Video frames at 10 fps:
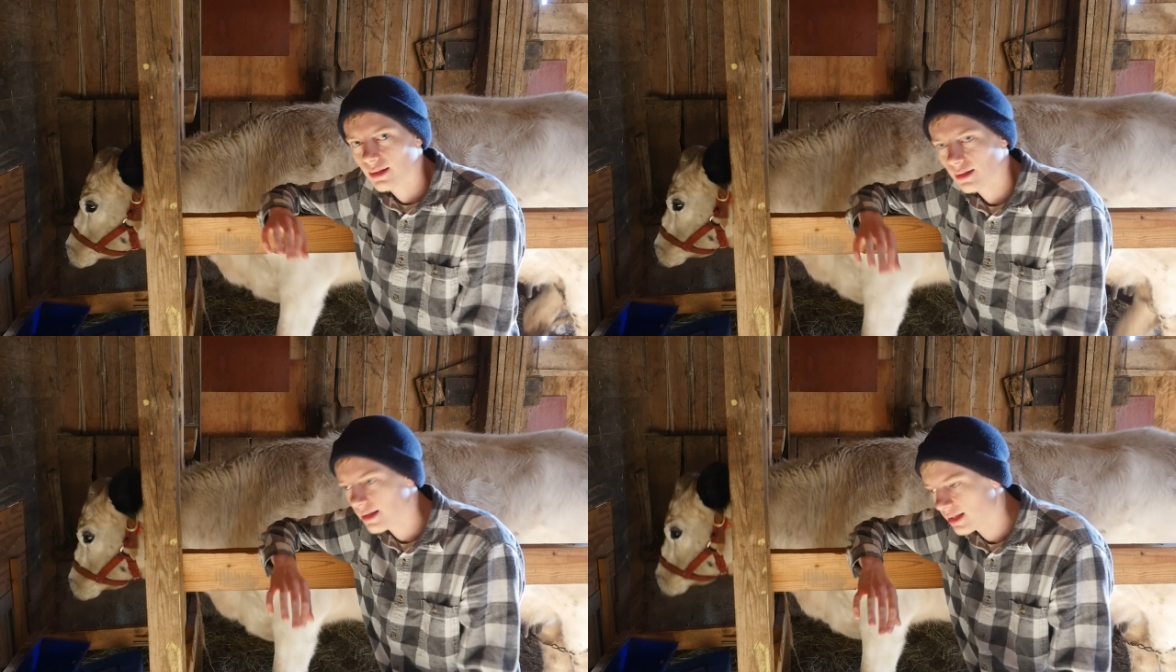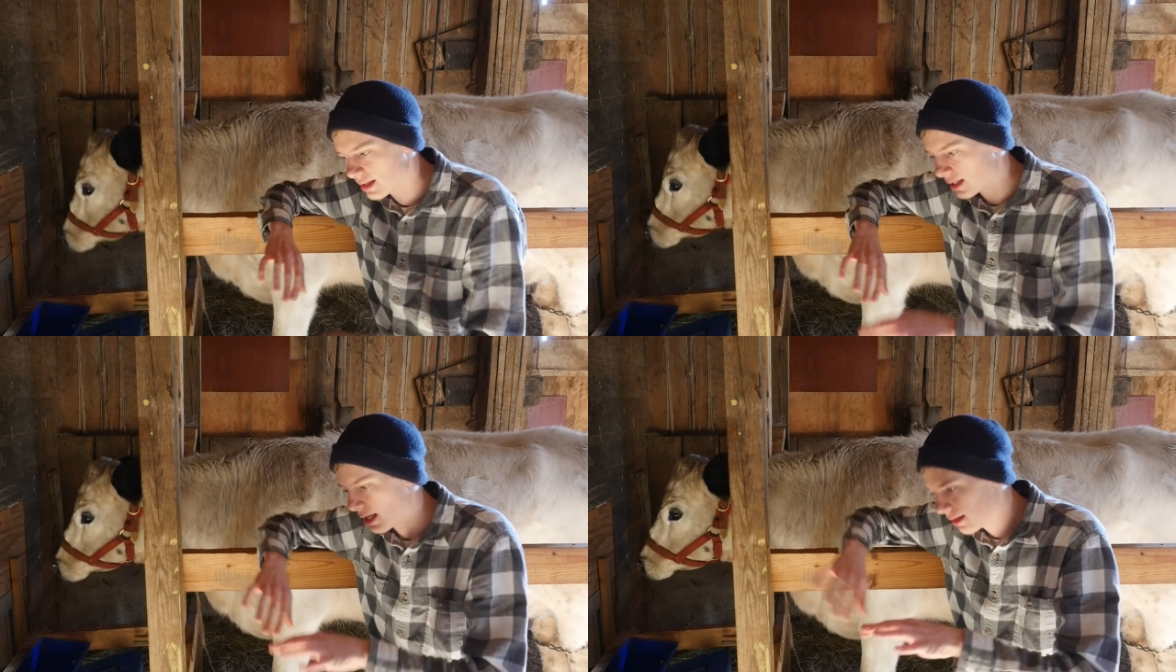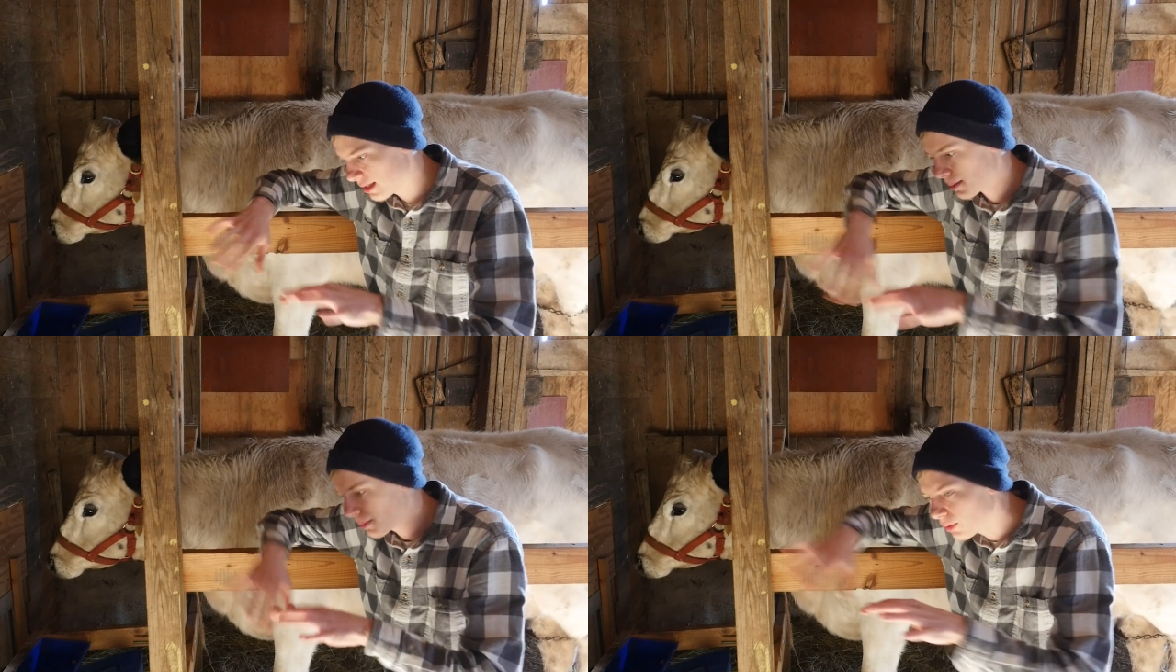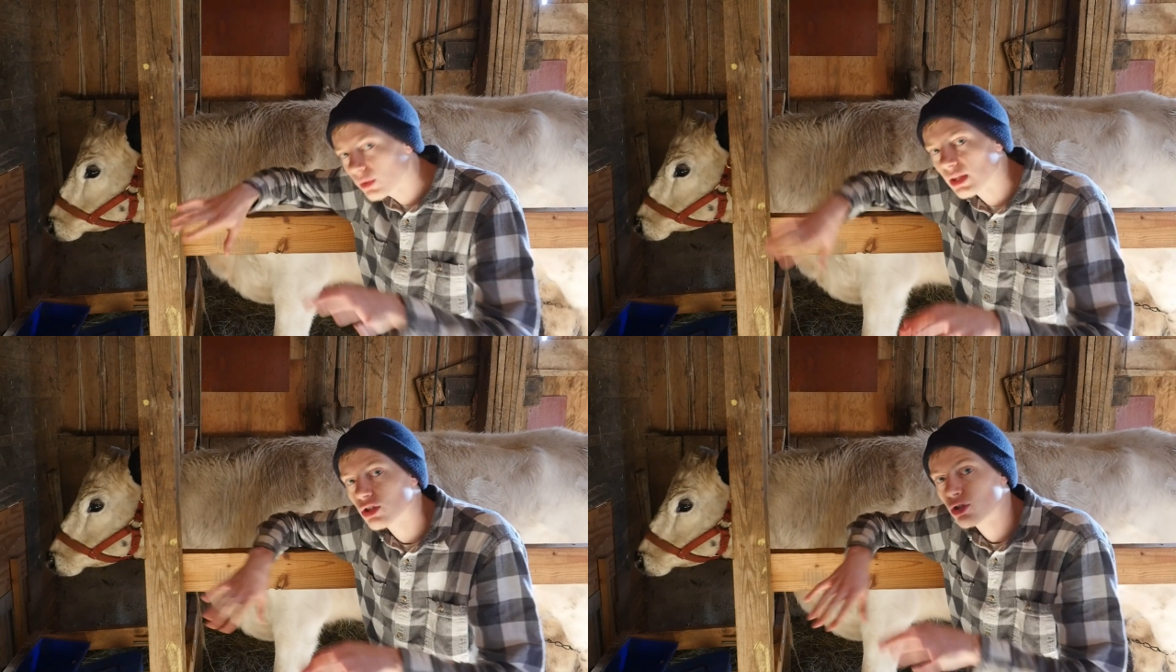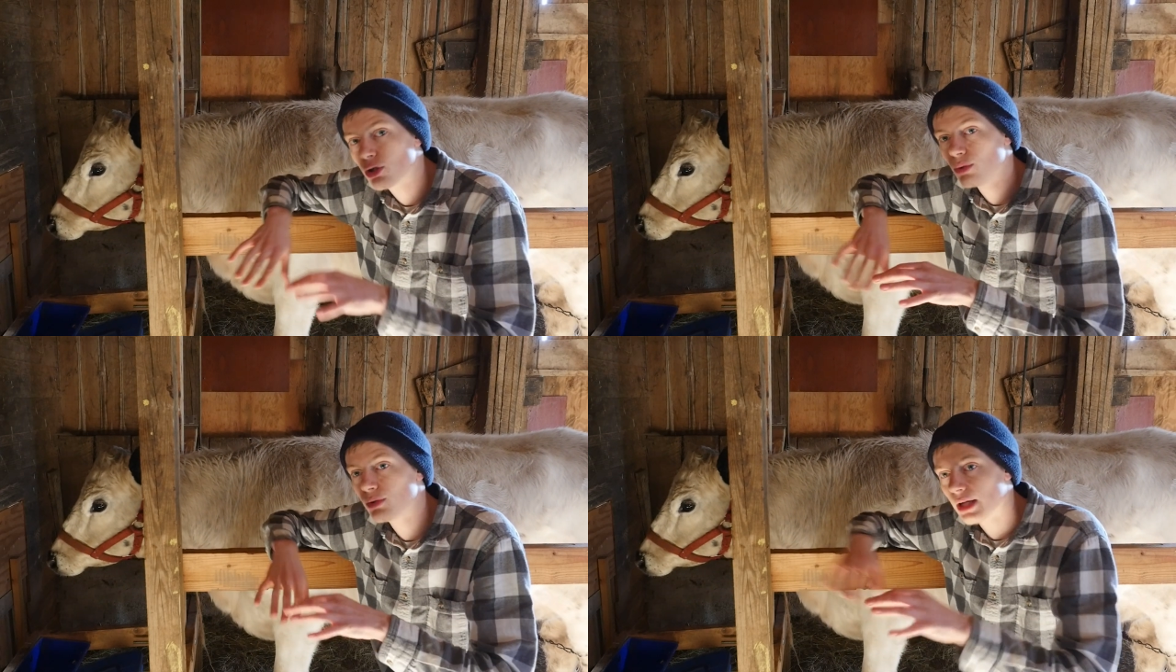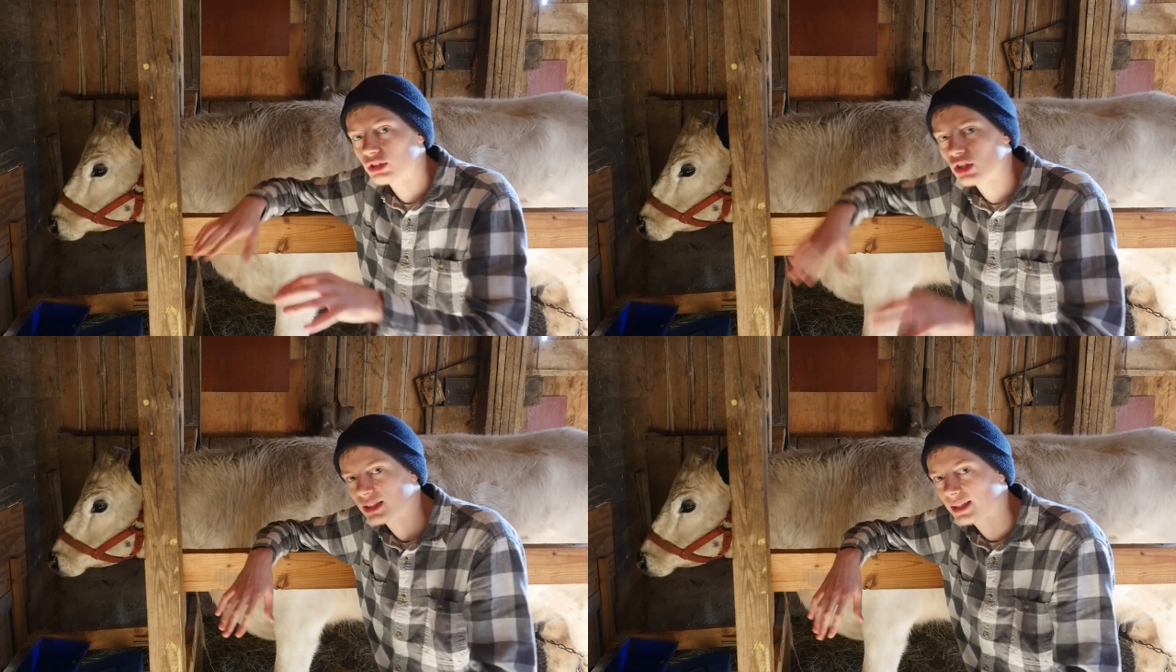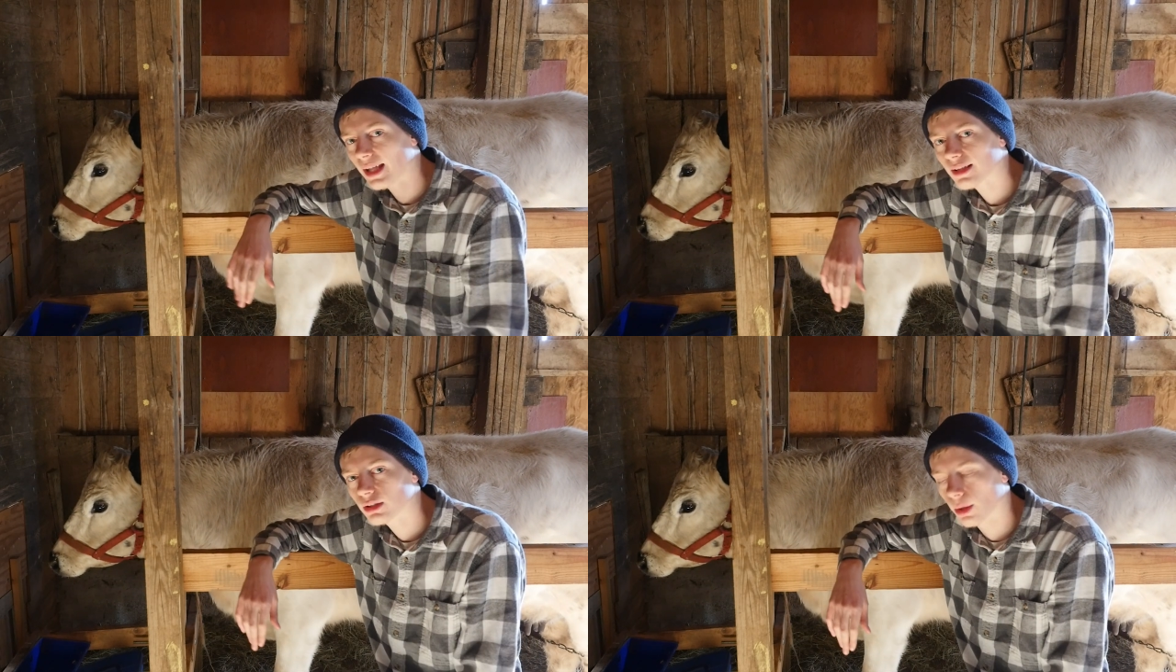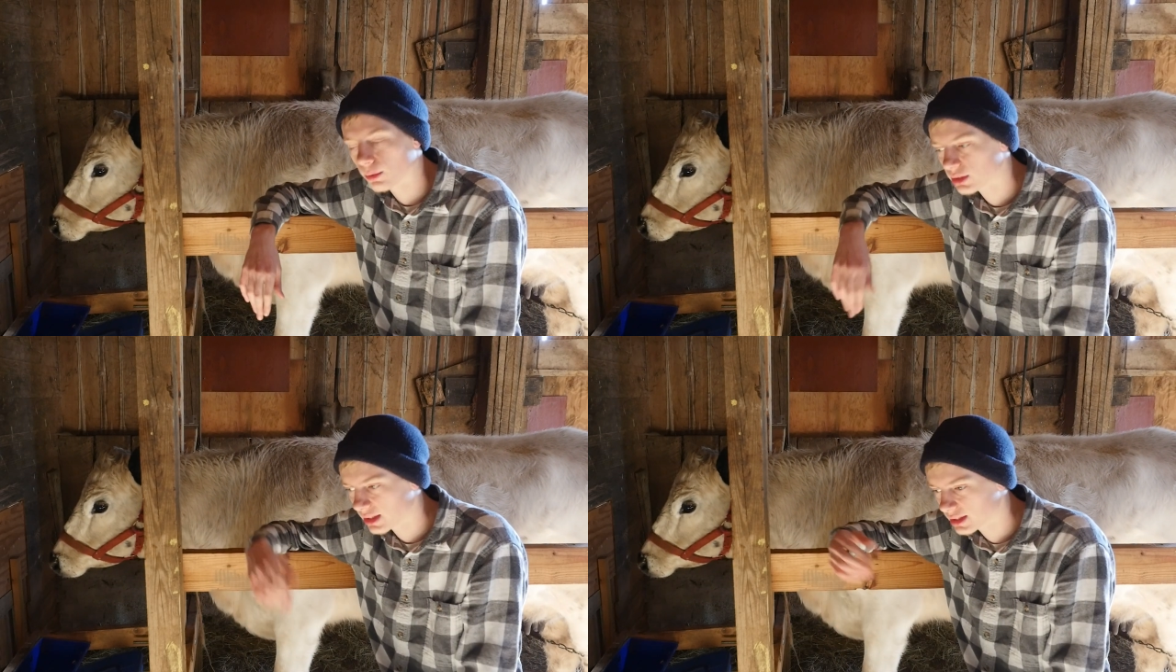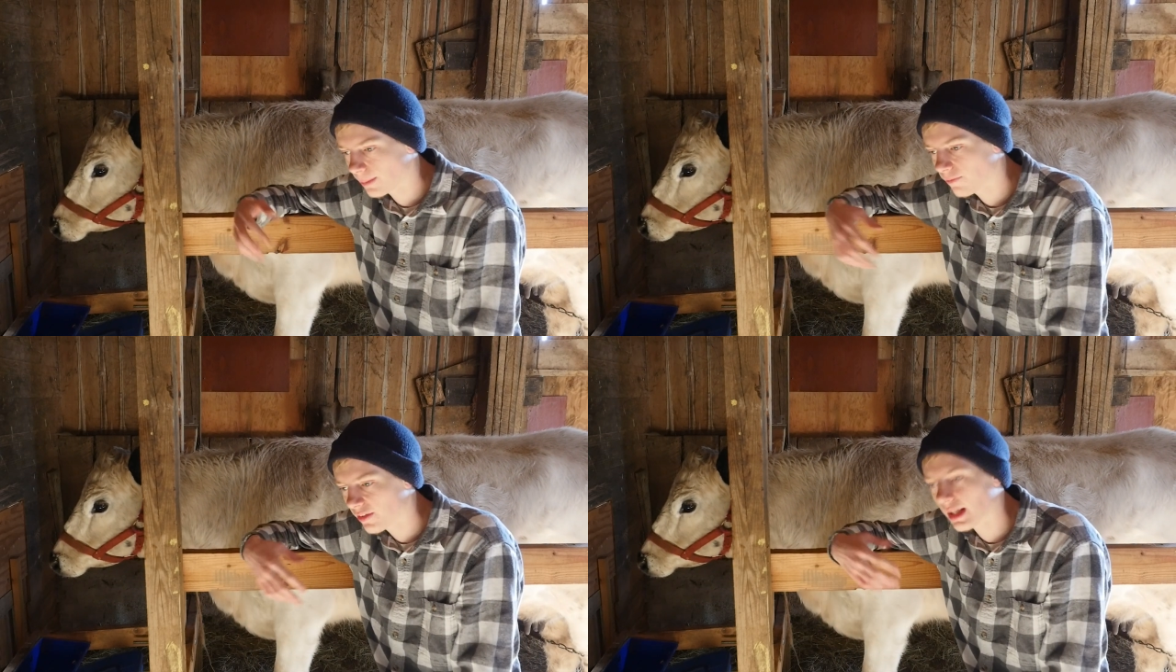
these this ability to digest lactose is something